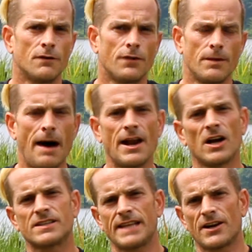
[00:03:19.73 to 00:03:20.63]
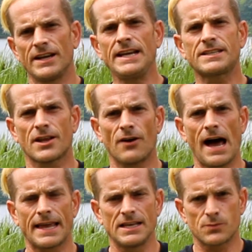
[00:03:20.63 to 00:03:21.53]
For the monarchs that are east of the
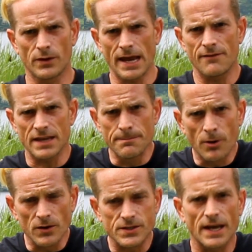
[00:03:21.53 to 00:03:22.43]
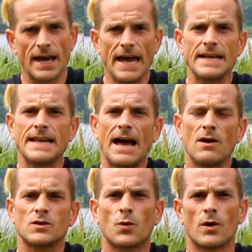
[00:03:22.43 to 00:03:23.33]
Rockies, well, they have the impulse to head
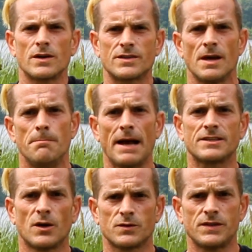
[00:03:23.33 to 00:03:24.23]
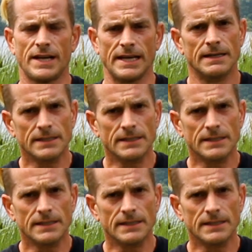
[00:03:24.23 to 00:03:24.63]
down towards Mexico City,